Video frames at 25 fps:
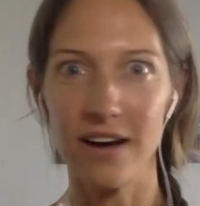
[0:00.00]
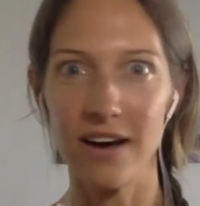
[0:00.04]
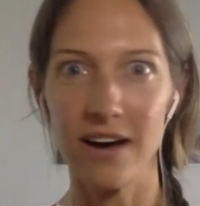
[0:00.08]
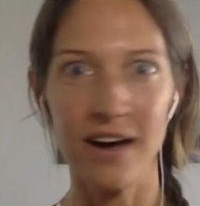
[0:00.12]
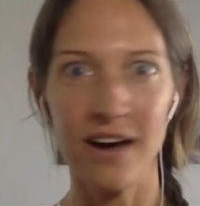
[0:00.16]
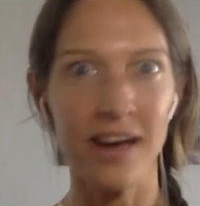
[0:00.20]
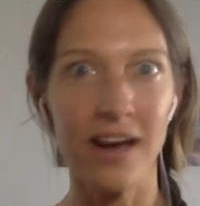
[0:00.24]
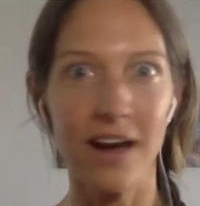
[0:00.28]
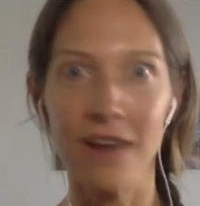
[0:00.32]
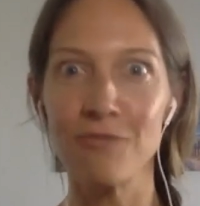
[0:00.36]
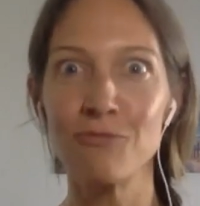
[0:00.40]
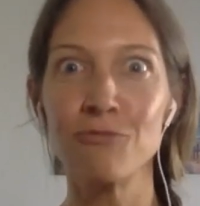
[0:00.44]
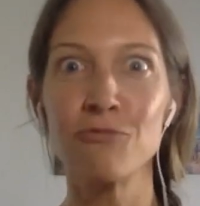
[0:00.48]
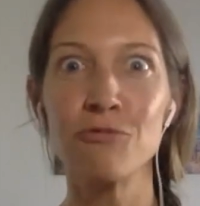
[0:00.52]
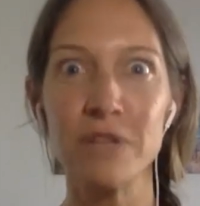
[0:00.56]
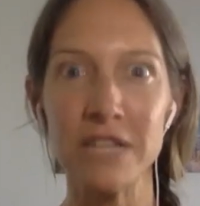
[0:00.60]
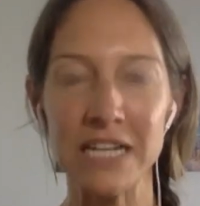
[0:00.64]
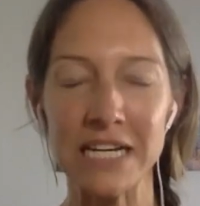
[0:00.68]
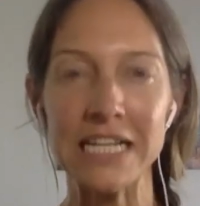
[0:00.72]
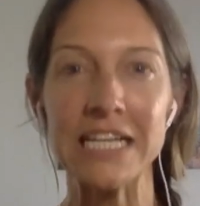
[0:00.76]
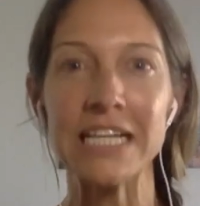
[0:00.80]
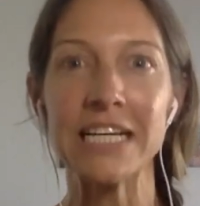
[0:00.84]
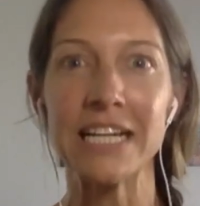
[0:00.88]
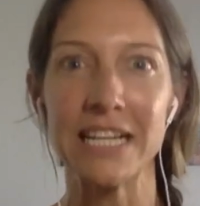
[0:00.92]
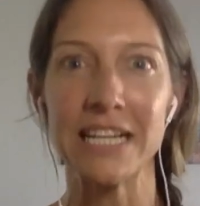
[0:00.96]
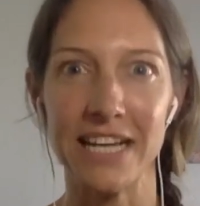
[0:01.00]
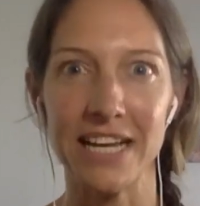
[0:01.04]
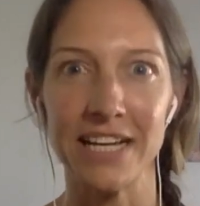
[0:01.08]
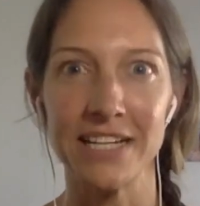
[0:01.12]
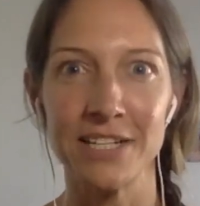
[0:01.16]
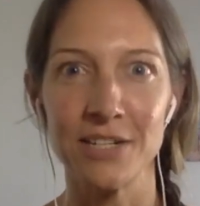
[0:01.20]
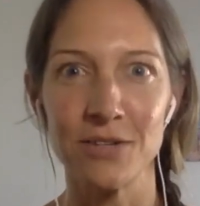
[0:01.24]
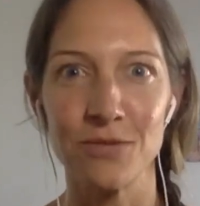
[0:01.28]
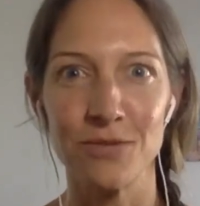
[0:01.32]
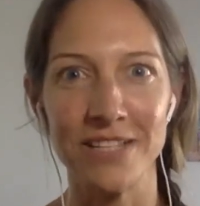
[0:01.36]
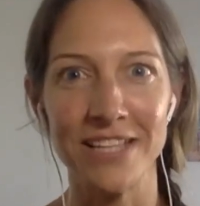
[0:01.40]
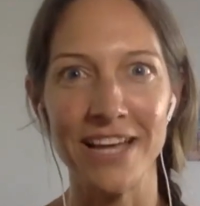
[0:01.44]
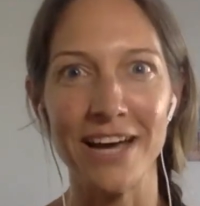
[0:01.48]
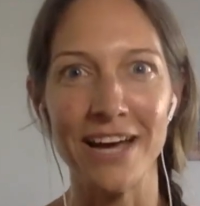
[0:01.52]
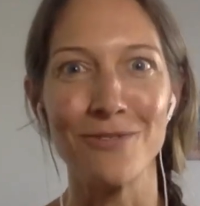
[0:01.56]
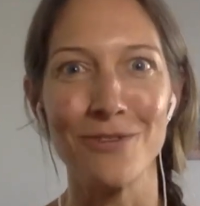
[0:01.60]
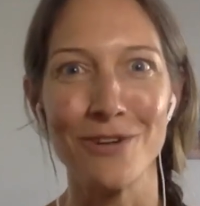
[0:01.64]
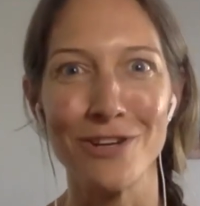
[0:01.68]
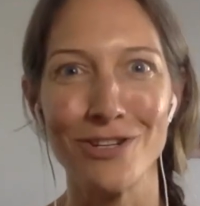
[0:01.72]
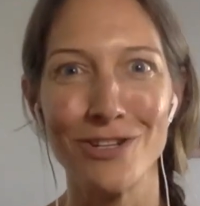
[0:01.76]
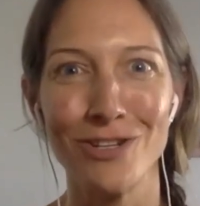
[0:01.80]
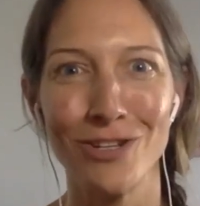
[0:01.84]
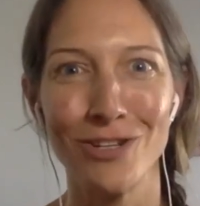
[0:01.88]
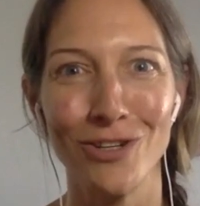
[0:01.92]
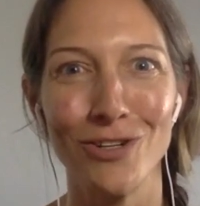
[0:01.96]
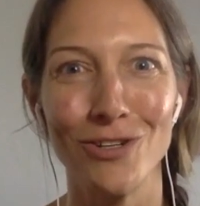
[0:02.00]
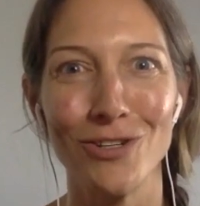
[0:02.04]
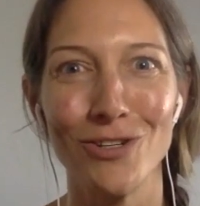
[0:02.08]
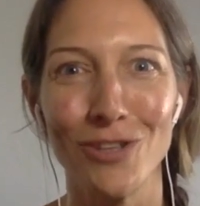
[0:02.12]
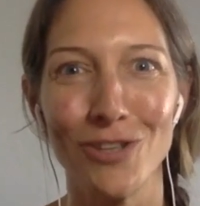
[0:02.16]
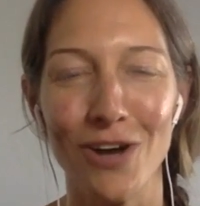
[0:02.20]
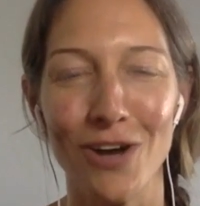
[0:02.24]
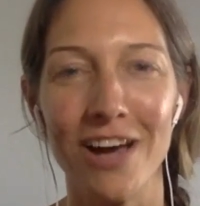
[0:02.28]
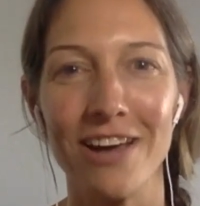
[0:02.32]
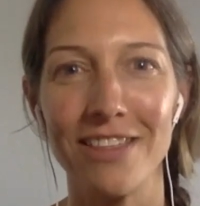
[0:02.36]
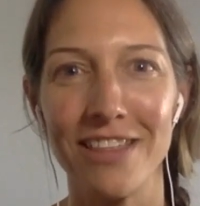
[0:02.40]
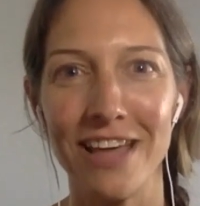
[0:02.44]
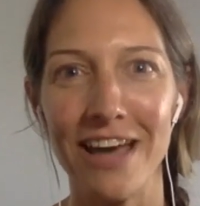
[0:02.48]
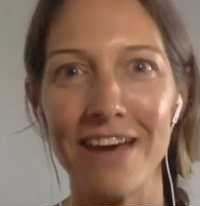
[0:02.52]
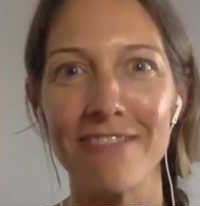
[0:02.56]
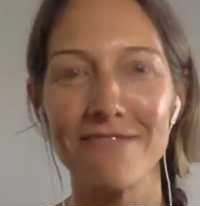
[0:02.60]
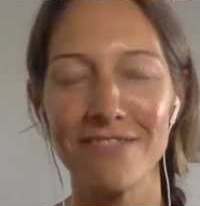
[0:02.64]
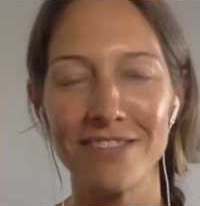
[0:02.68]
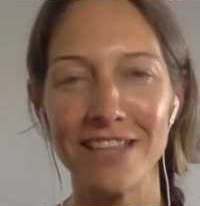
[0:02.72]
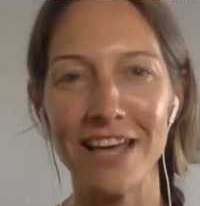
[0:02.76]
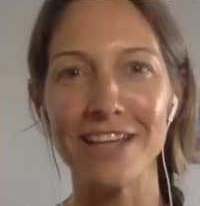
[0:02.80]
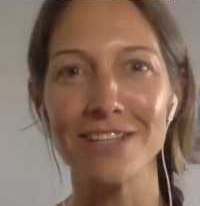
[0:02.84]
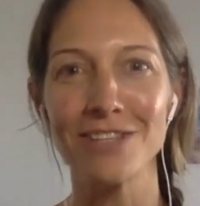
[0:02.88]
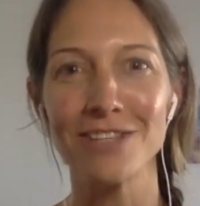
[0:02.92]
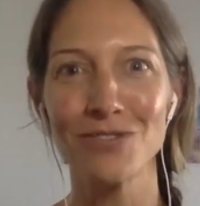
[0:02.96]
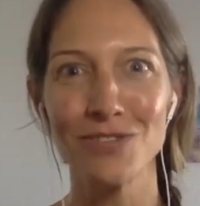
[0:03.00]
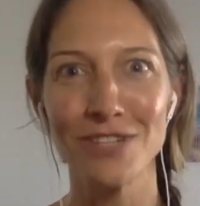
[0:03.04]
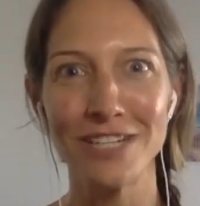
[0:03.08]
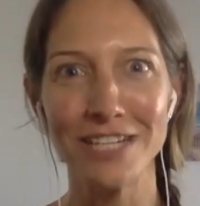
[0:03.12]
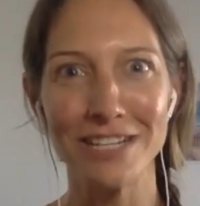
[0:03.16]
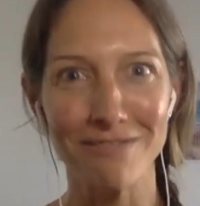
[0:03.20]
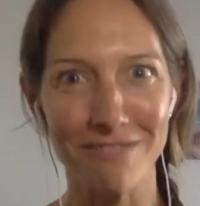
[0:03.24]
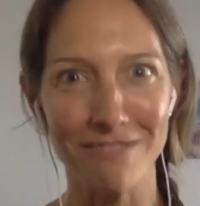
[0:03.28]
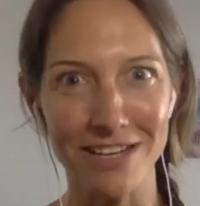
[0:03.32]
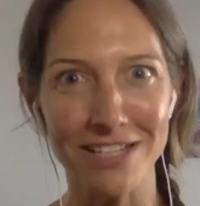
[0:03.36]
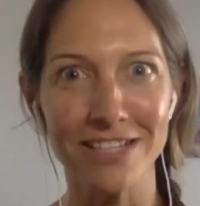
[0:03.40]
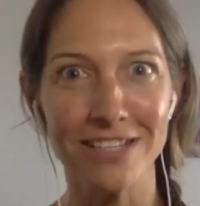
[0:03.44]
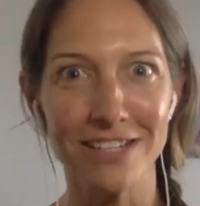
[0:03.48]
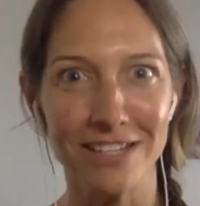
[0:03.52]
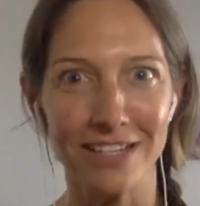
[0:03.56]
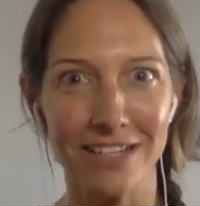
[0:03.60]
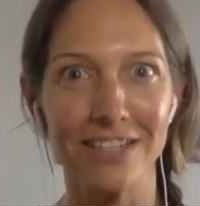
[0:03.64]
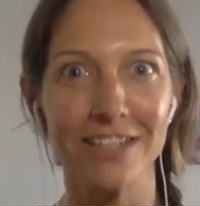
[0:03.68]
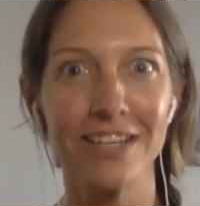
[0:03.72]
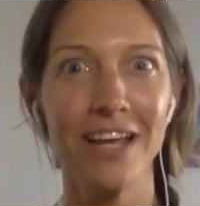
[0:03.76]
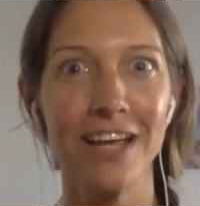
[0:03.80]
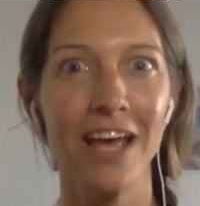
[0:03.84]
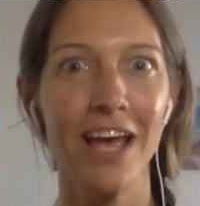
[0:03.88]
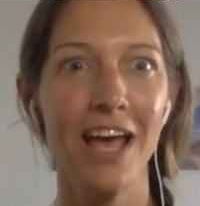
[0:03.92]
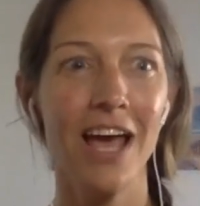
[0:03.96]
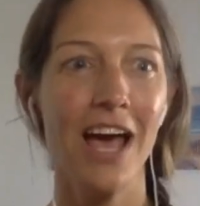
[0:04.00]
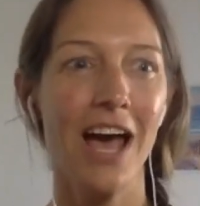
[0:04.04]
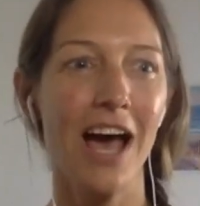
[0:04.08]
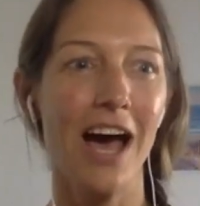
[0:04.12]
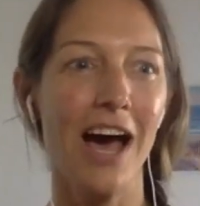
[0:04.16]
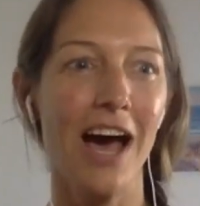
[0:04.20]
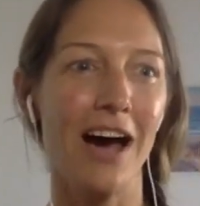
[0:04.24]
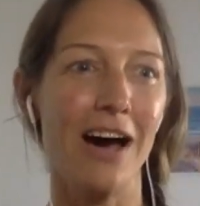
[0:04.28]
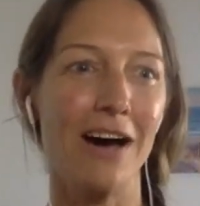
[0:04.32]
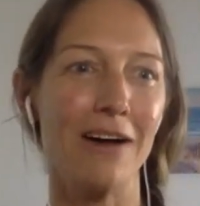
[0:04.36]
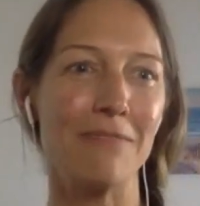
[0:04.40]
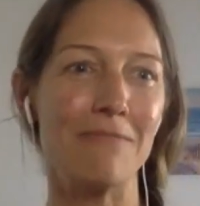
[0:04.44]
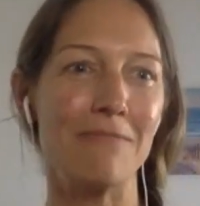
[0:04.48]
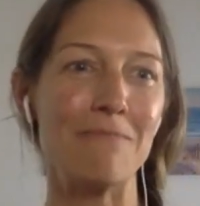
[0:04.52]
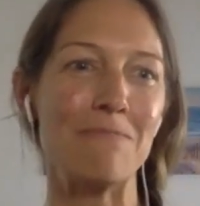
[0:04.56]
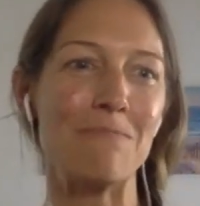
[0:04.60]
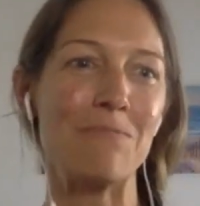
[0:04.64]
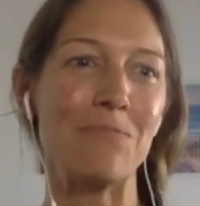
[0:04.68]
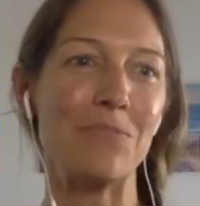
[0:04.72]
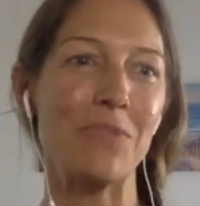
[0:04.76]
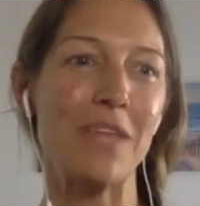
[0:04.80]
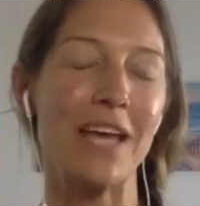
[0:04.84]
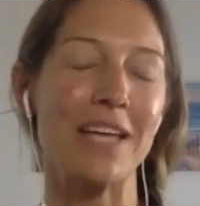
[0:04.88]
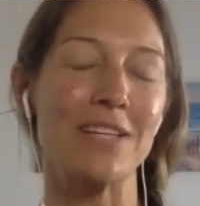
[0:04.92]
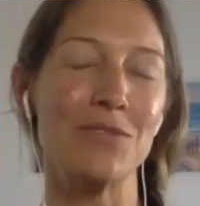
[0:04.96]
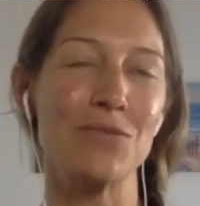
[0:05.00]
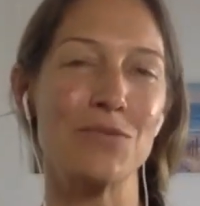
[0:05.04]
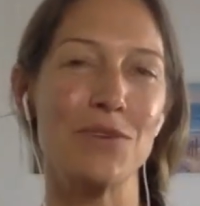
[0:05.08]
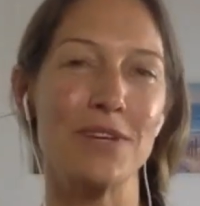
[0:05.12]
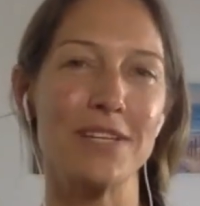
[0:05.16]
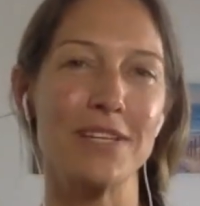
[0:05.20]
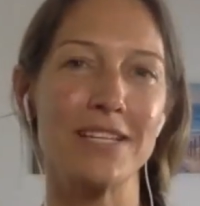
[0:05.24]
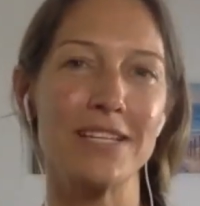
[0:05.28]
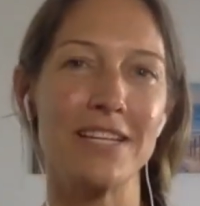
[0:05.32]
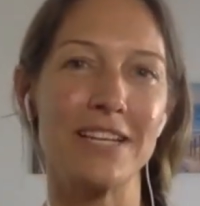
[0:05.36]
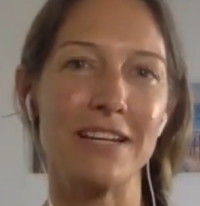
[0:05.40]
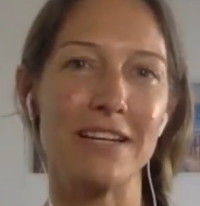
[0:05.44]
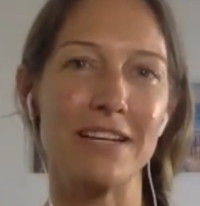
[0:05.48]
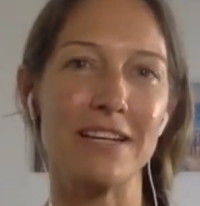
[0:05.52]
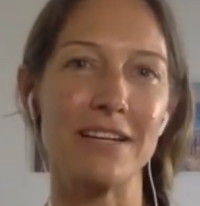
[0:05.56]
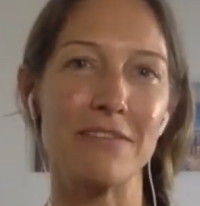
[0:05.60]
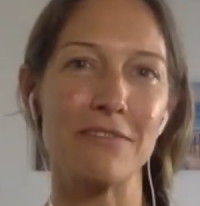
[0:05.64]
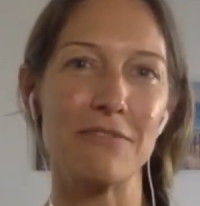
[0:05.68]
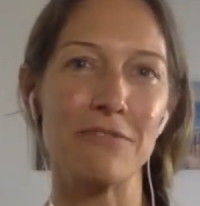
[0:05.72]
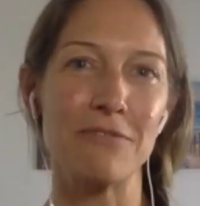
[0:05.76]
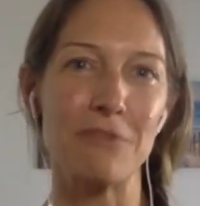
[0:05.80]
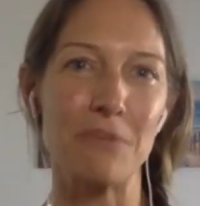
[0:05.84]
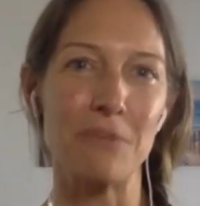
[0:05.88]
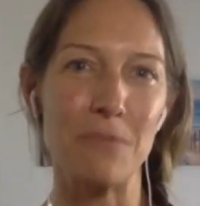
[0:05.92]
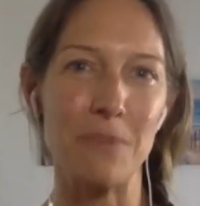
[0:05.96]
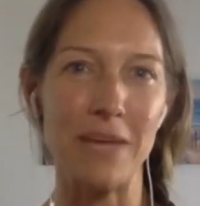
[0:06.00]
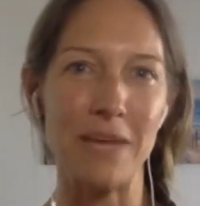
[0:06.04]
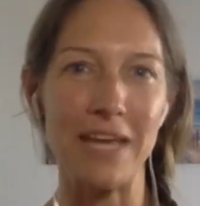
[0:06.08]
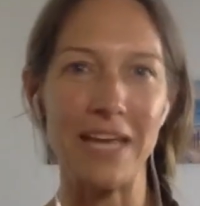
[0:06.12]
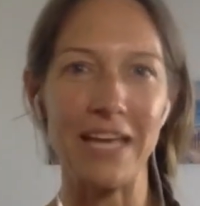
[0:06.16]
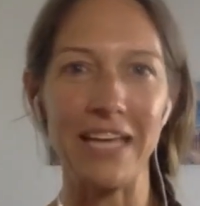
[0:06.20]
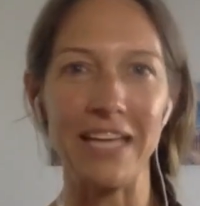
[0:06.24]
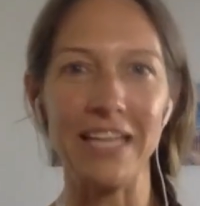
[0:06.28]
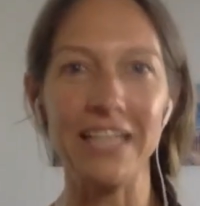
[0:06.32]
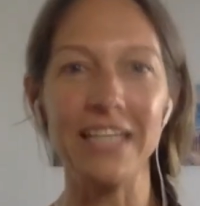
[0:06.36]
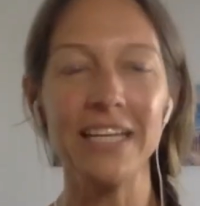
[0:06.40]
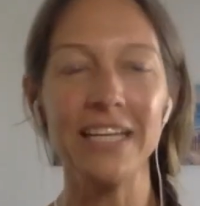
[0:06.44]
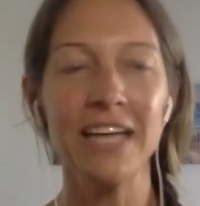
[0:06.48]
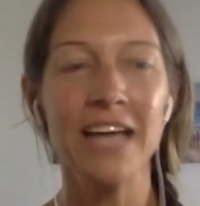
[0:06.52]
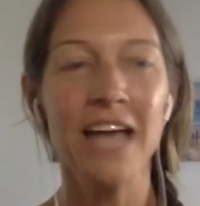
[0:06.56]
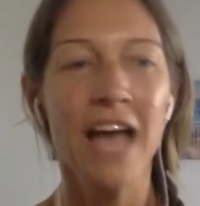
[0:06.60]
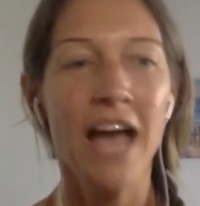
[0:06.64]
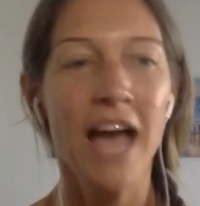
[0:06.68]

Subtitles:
I really connected with that word too. So that's really resonant, as resonant for me.